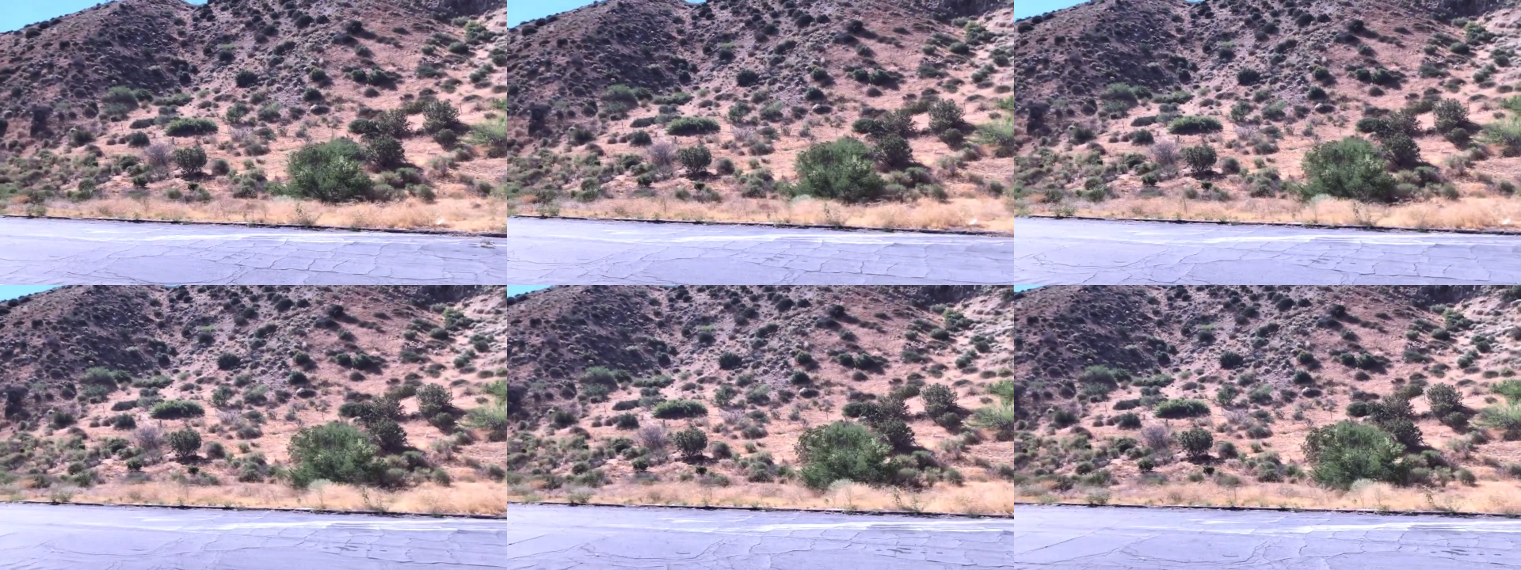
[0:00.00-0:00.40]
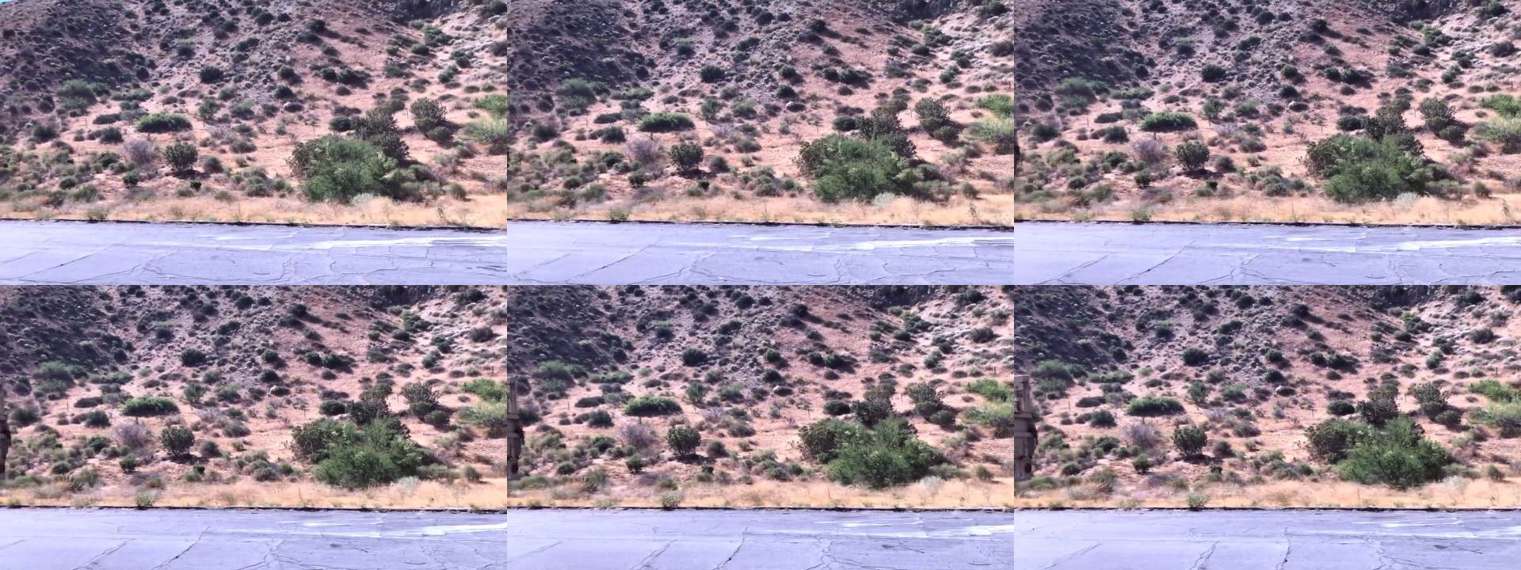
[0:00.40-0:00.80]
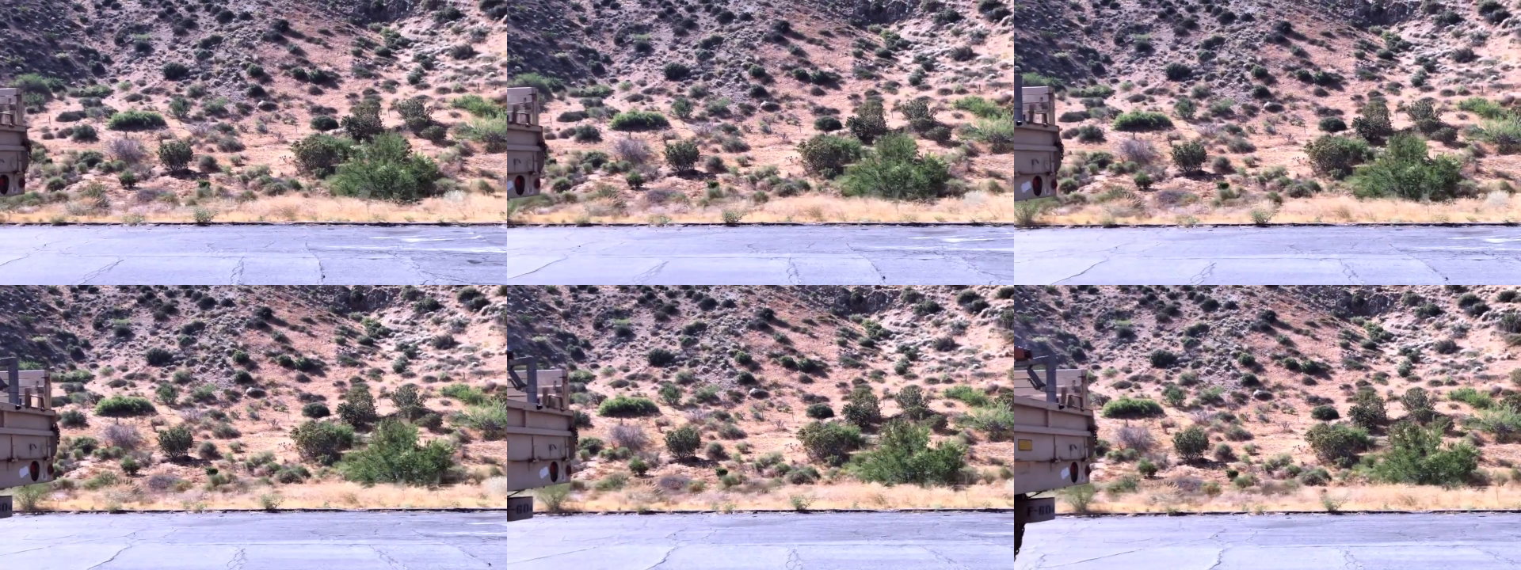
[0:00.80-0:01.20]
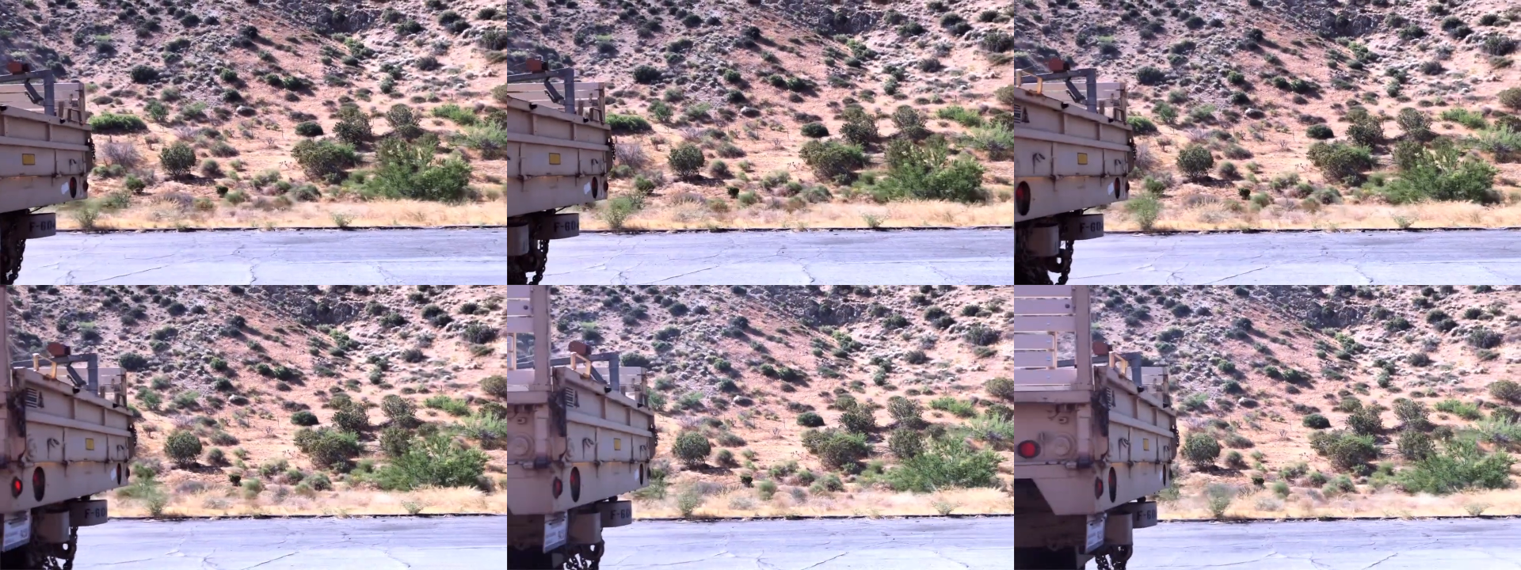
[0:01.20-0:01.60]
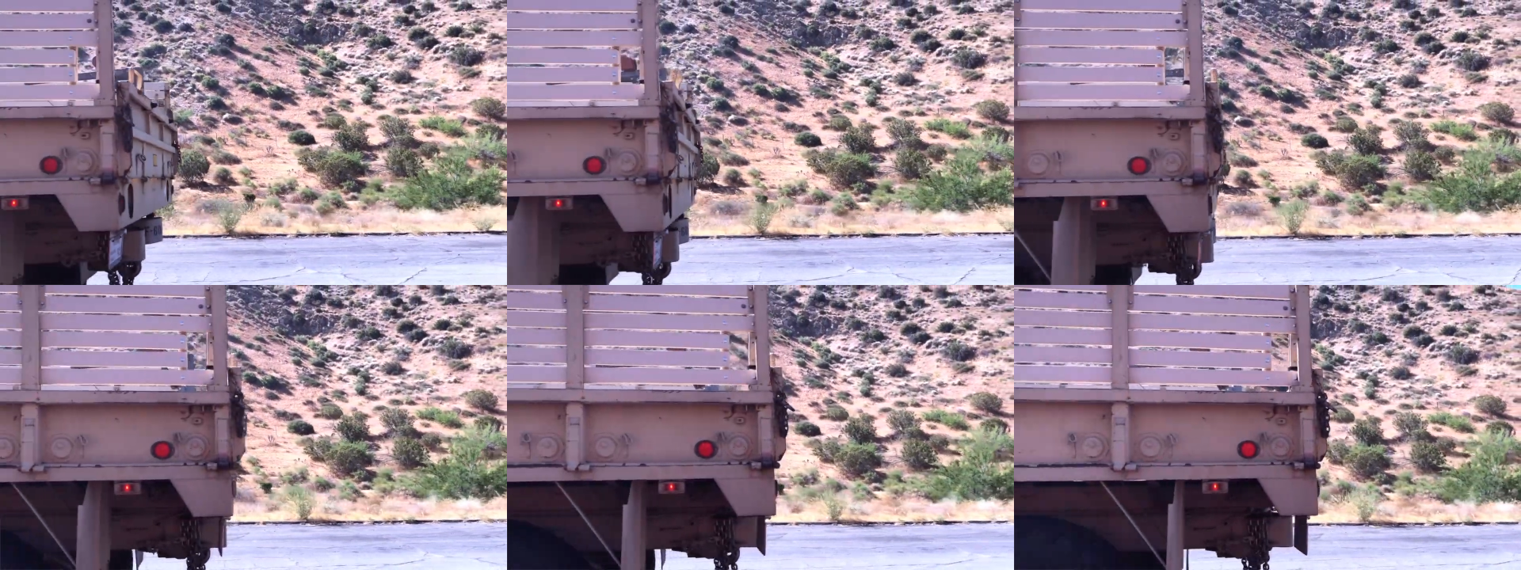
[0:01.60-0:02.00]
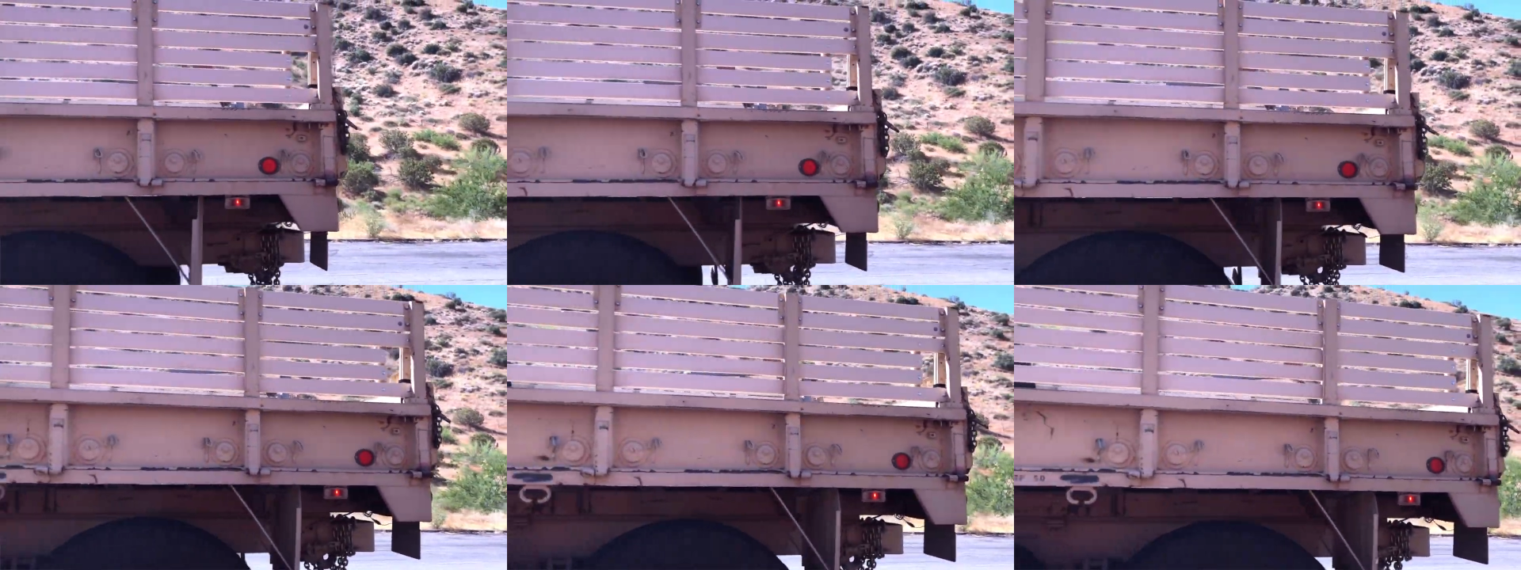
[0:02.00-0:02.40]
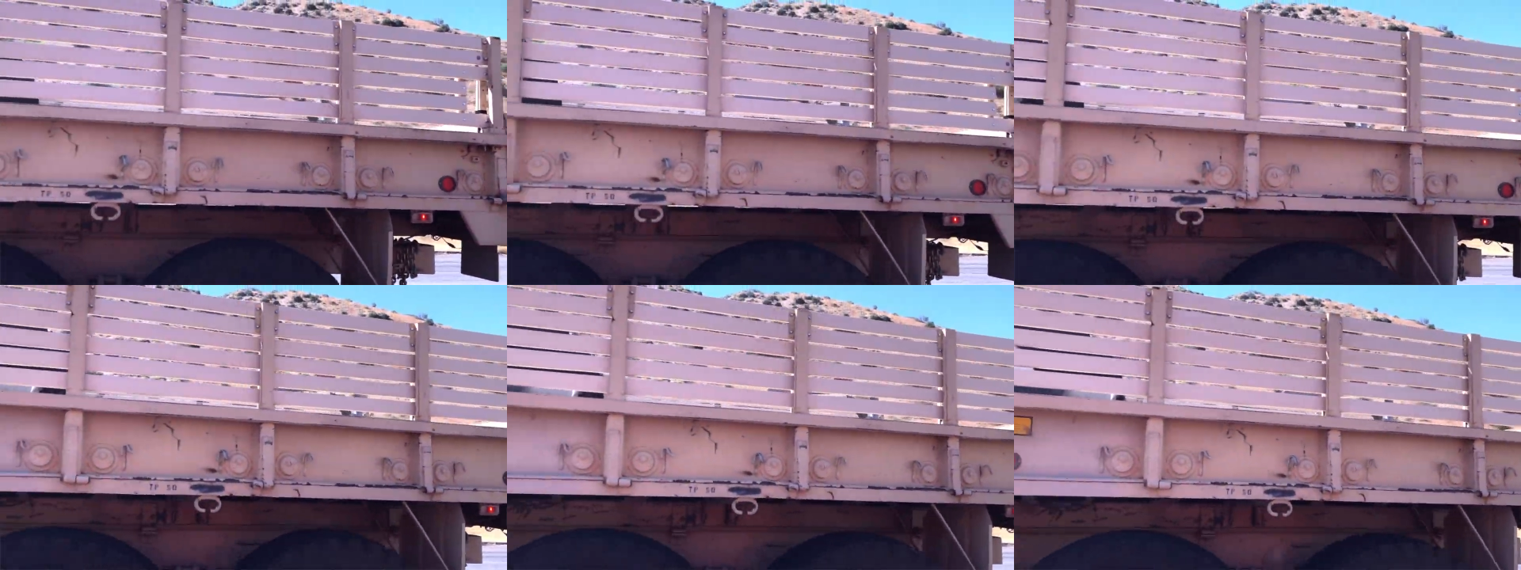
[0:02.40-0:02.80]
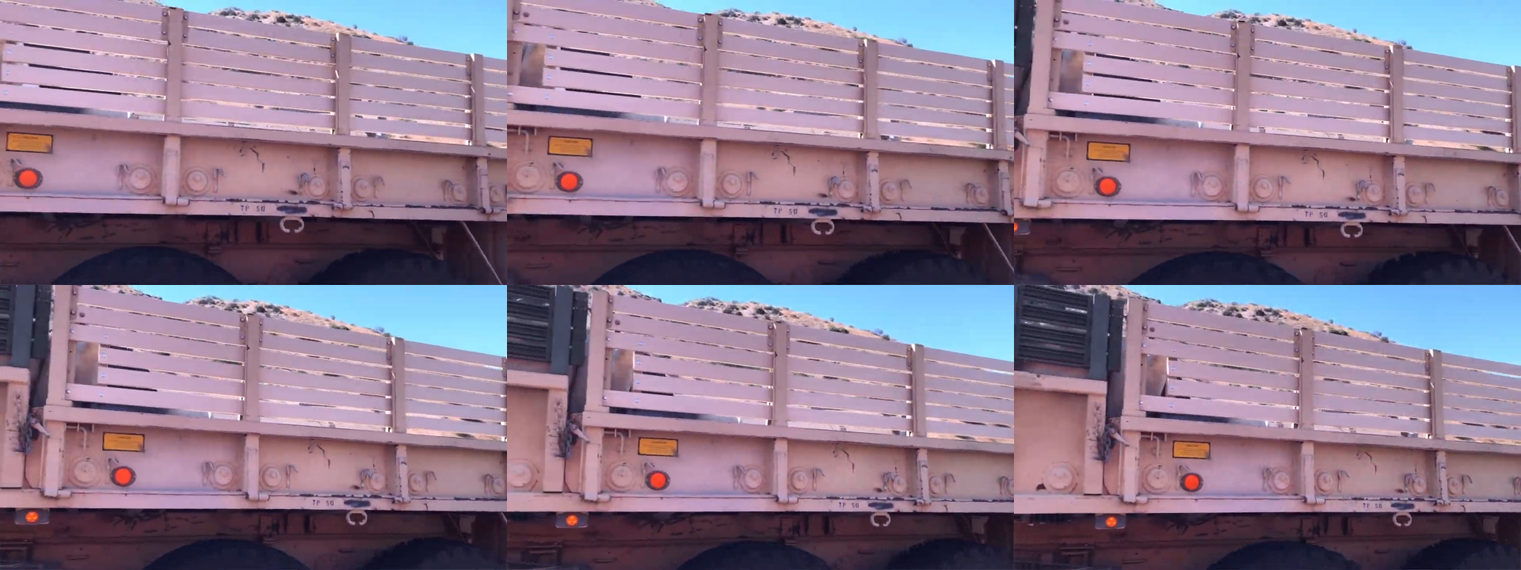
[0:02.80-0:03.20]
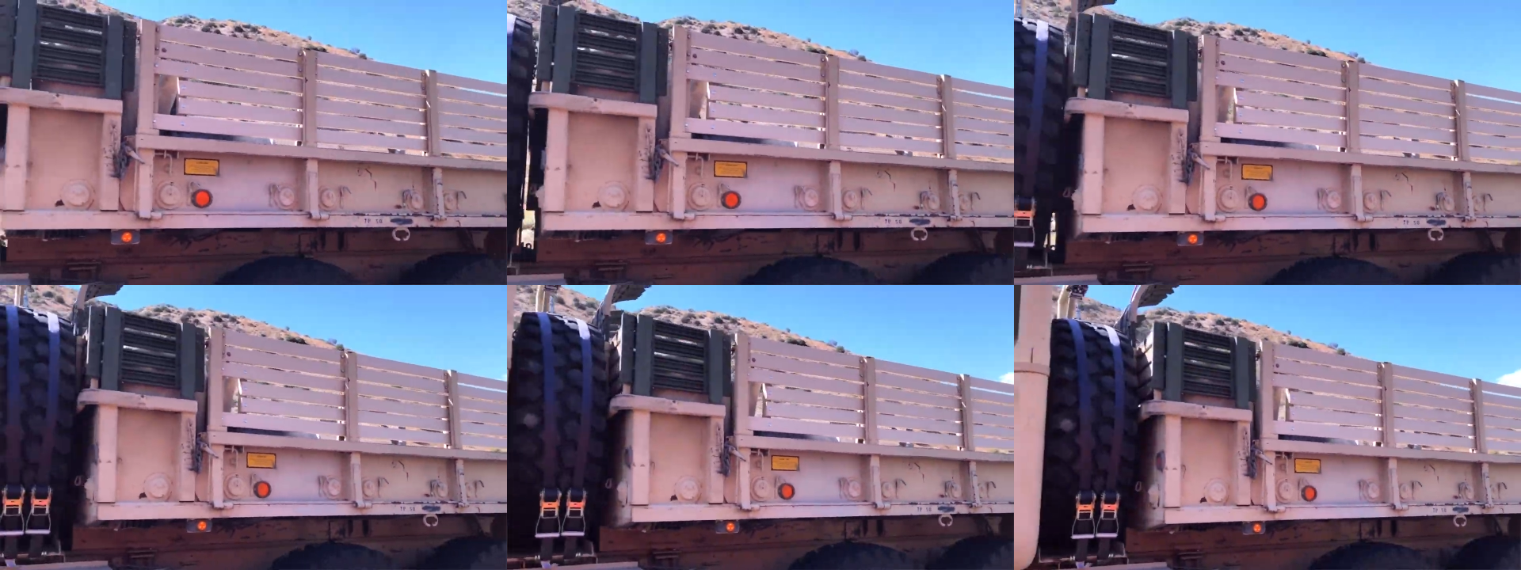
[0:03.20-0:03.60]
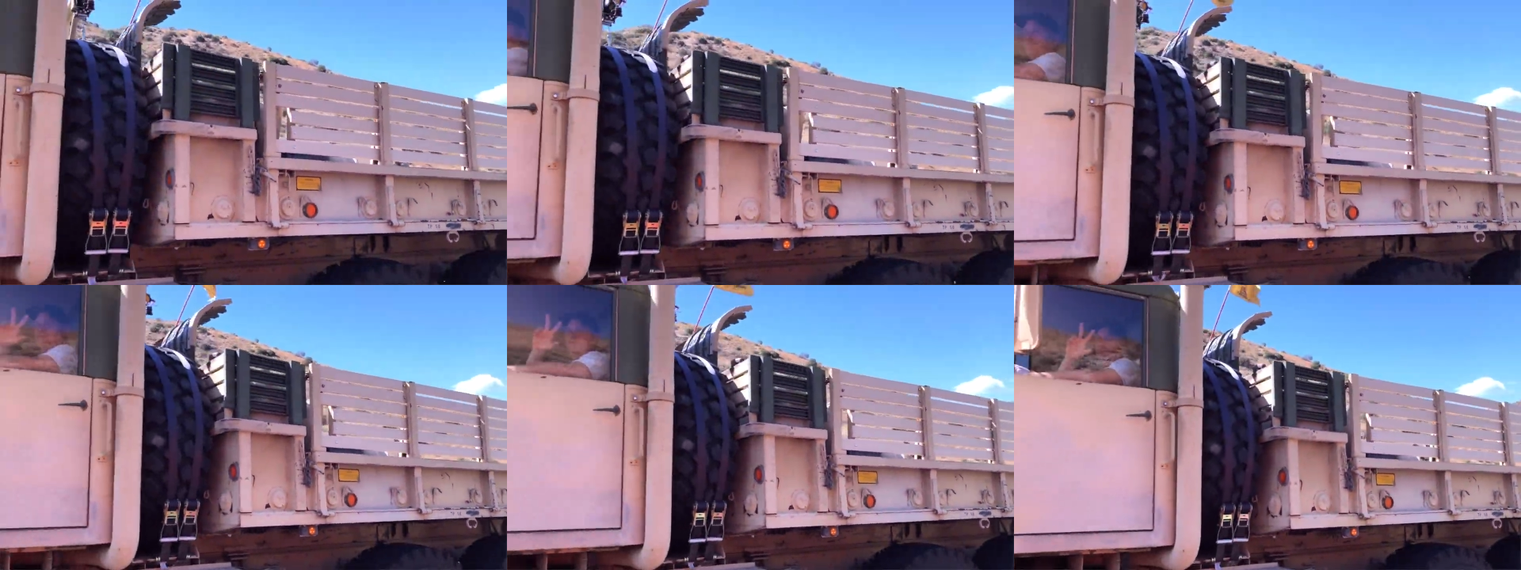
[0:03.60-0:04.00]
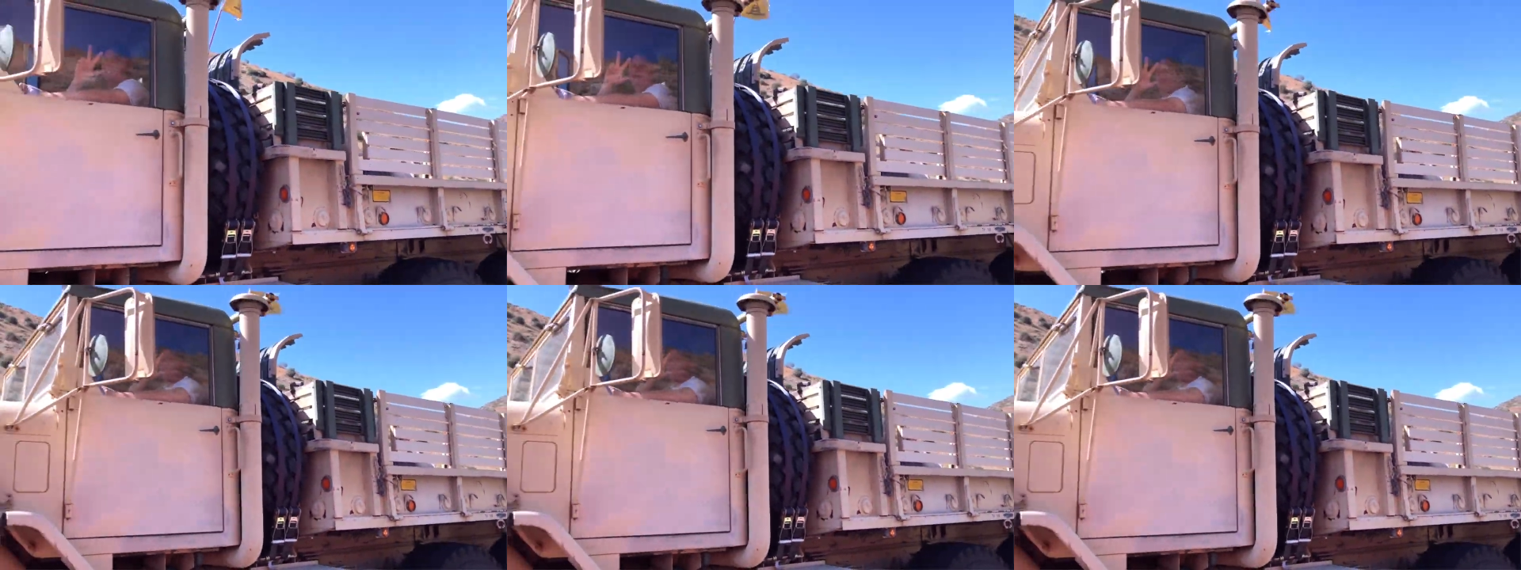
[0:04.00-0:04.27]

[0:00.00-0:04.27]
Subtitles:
[unreadable: no face in view]